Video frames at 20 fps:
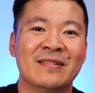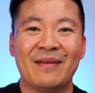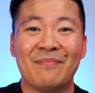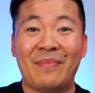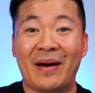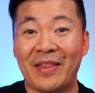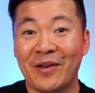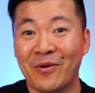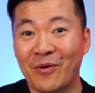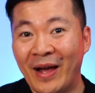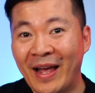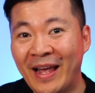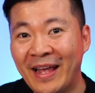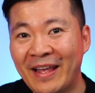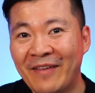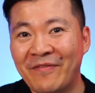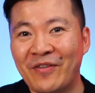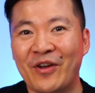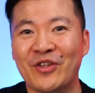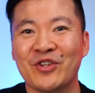By the way,
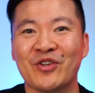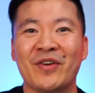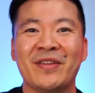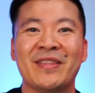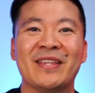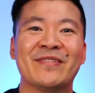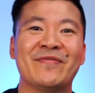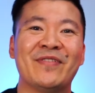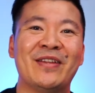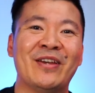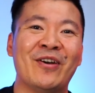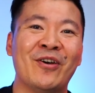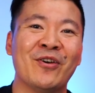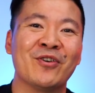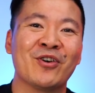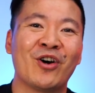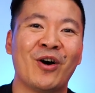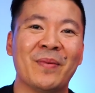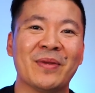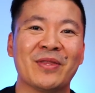if you're enjoying this video,
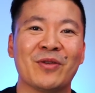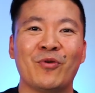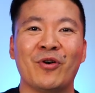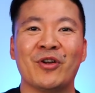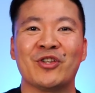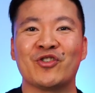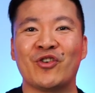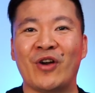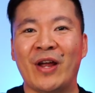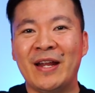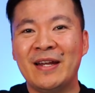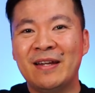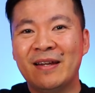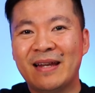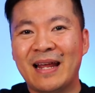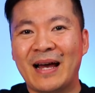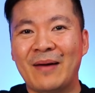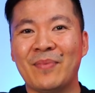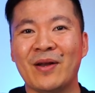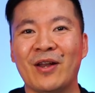comment the word trade
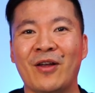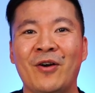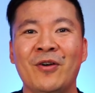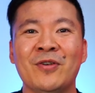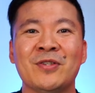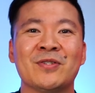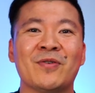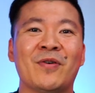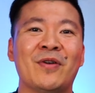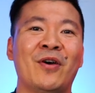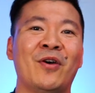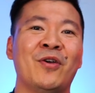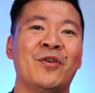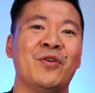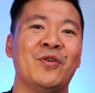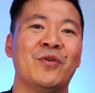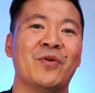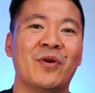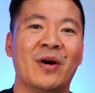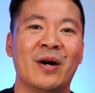down below so I know who
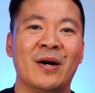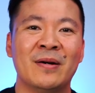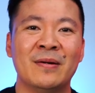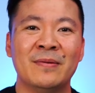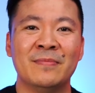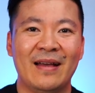you are.